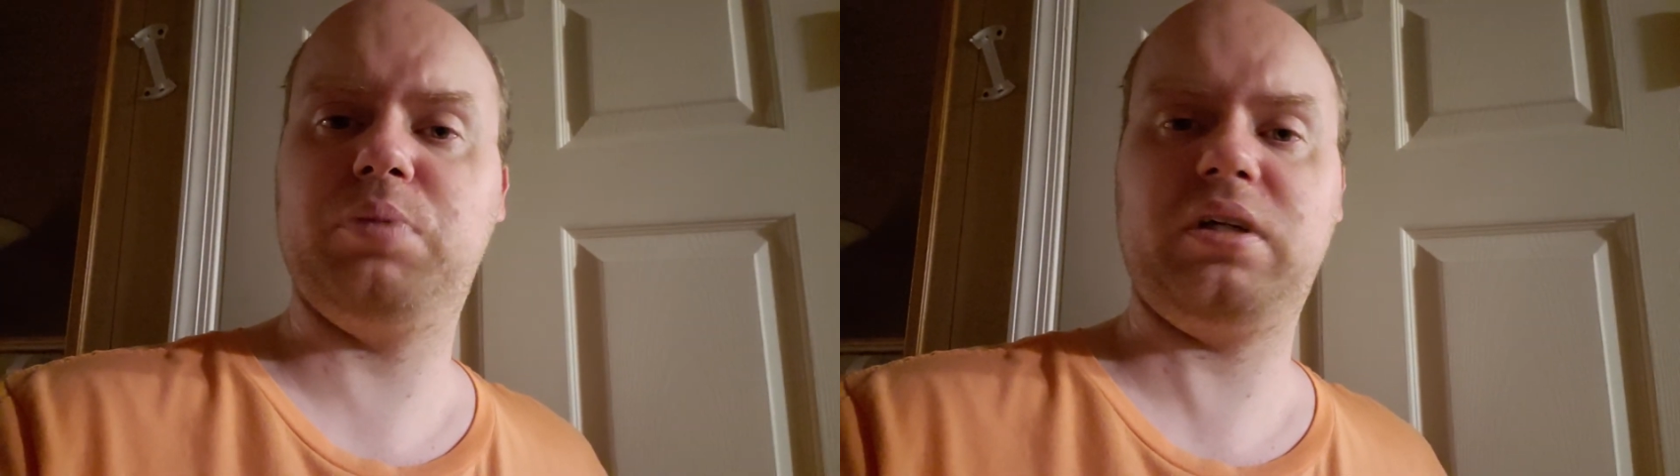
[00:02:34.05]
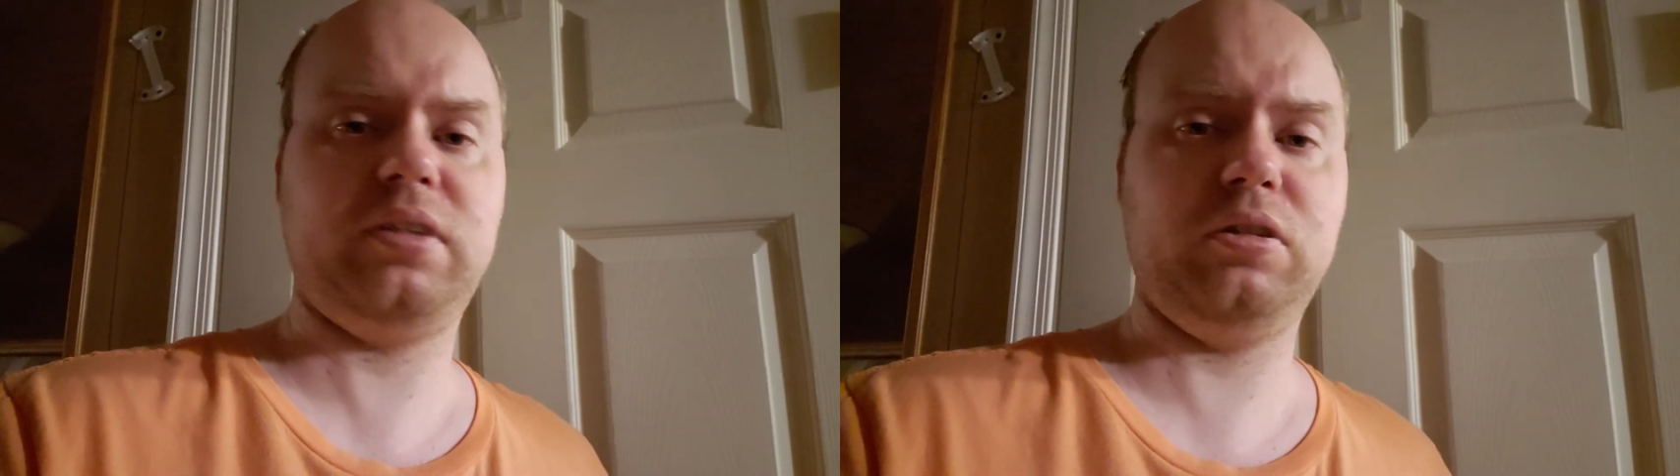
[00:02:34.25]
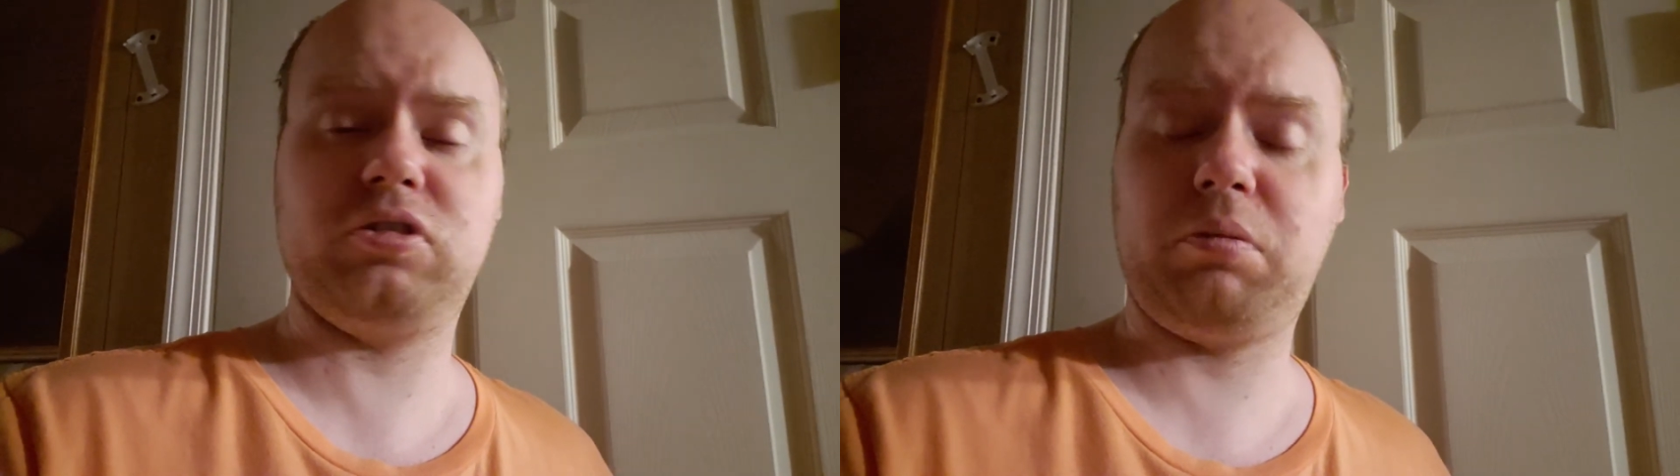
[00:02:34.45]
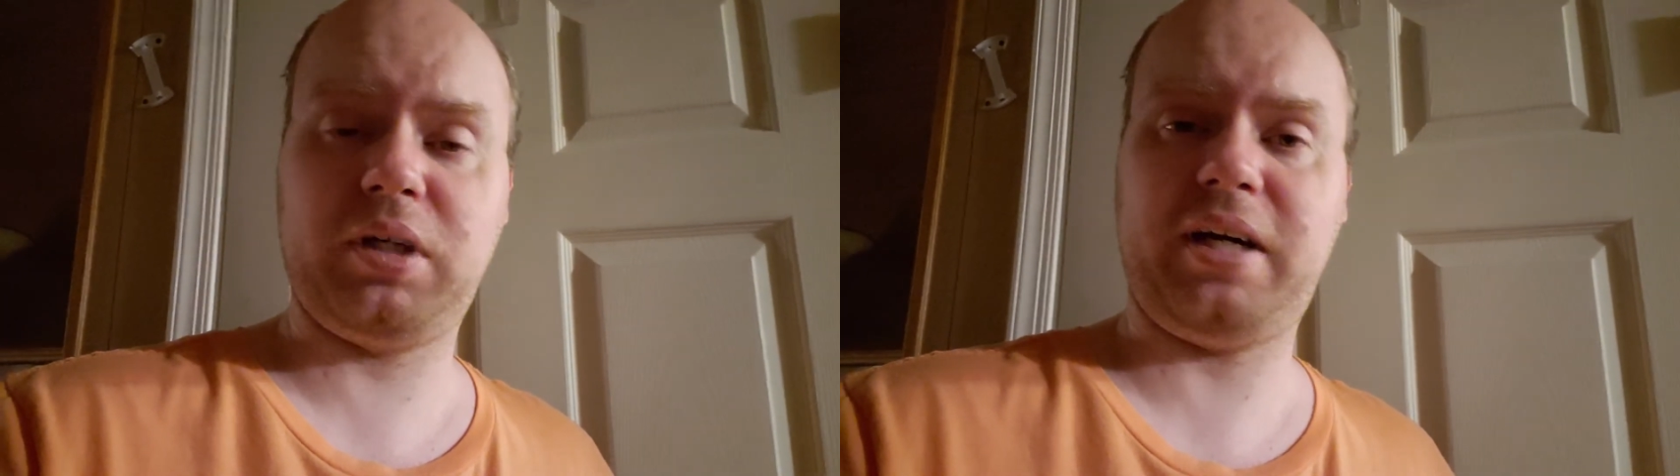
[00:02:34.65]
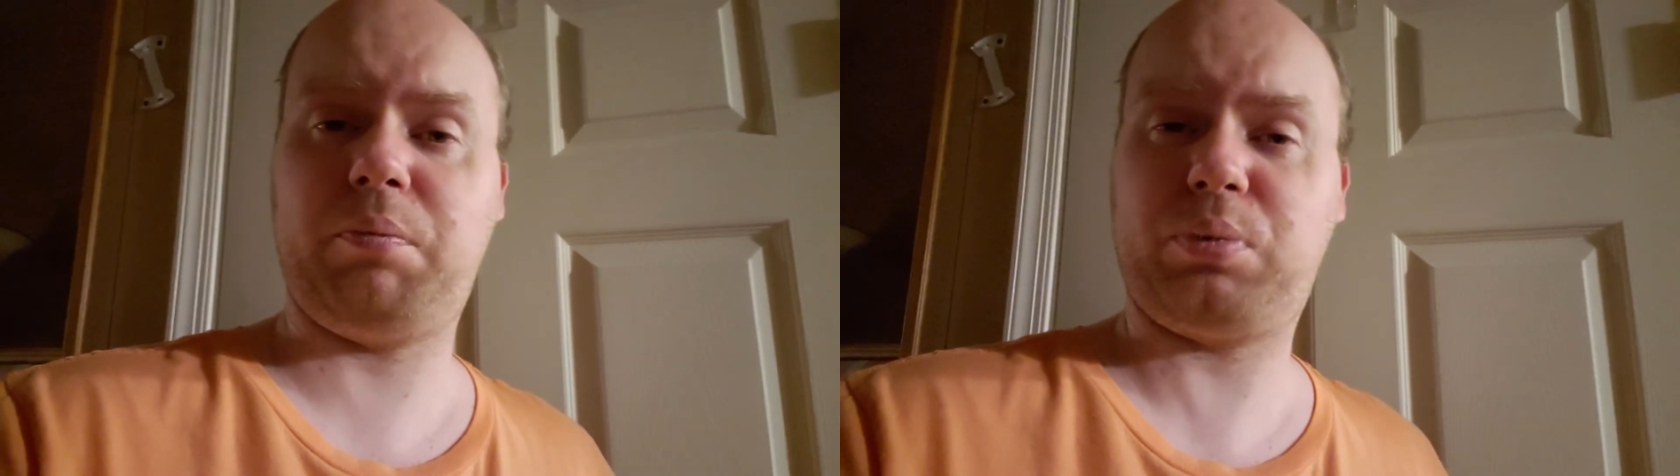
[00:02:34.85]
but if there's some
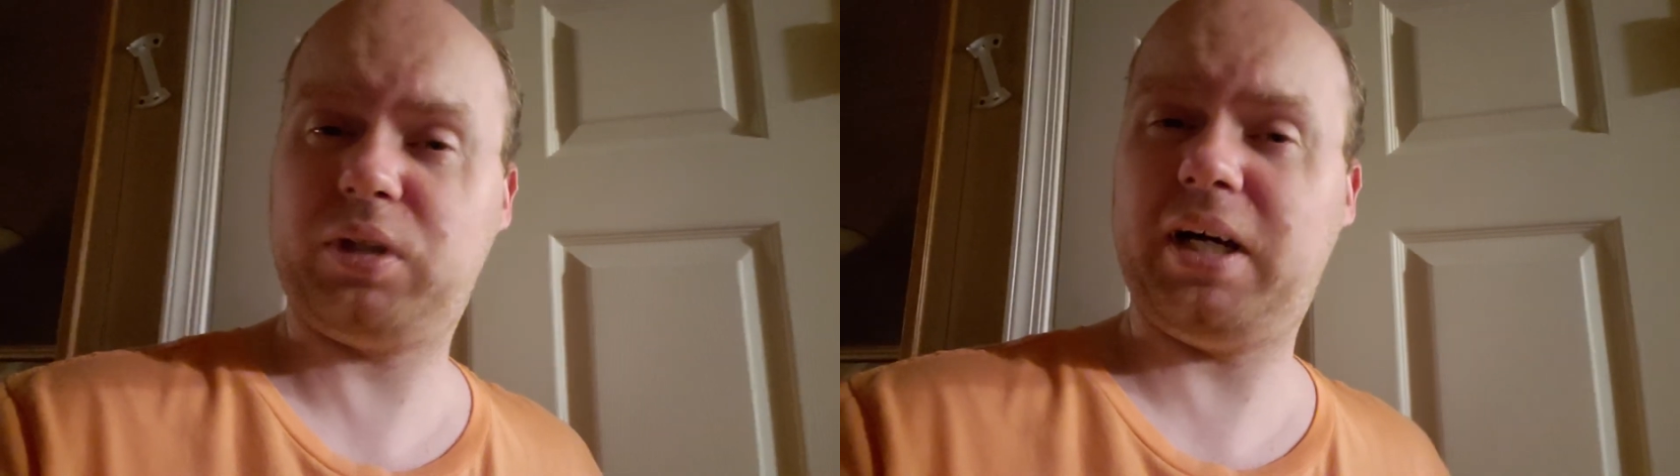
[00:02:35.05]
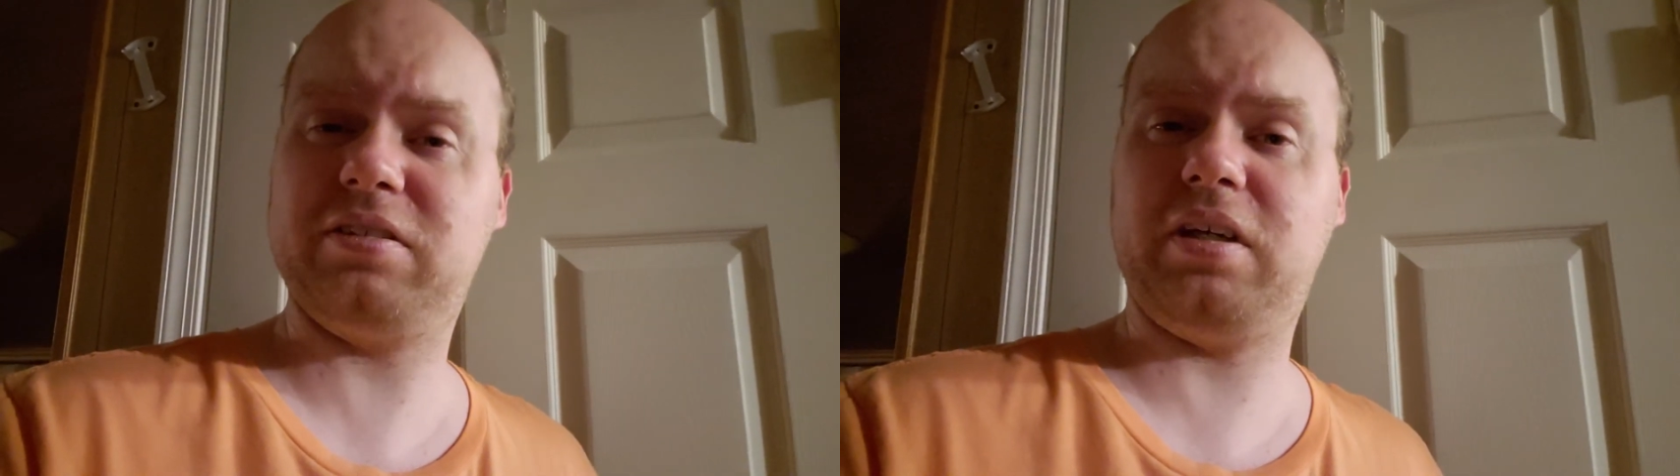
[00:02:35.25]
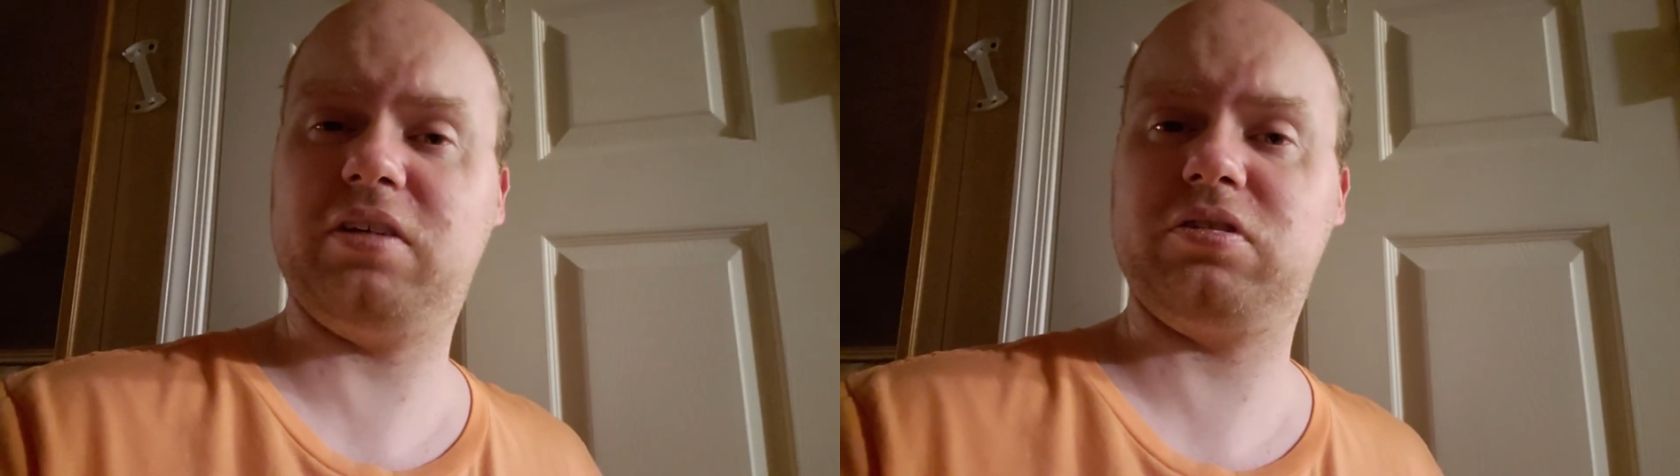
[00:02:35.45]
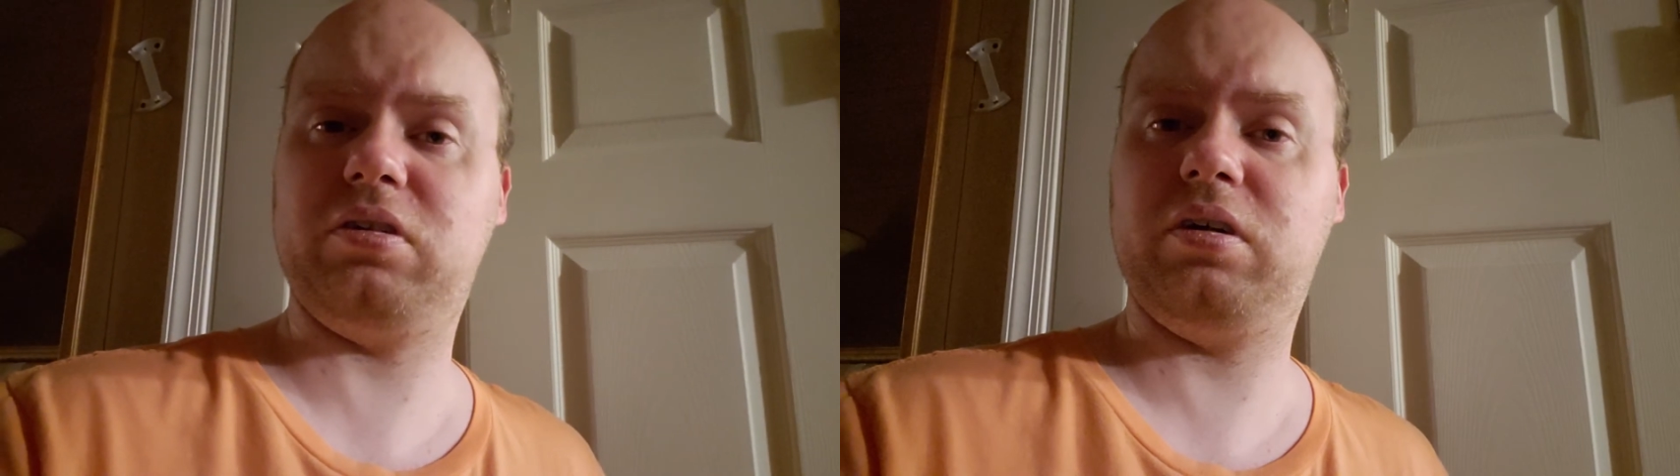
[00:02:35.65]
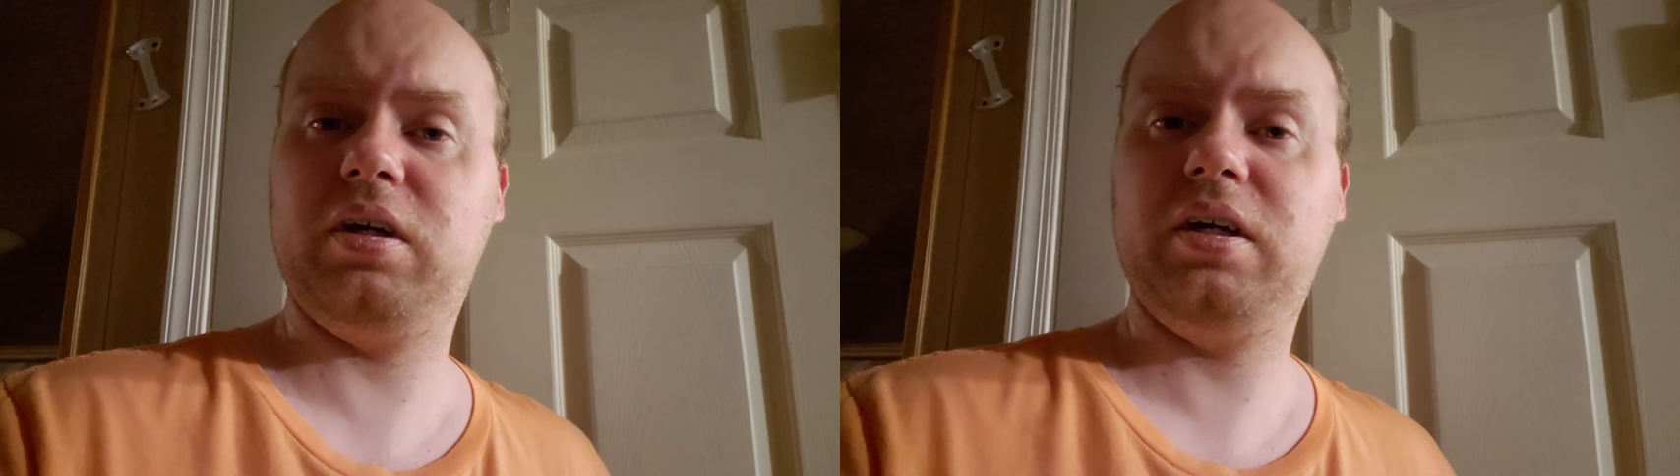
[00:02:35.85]
kind of processor,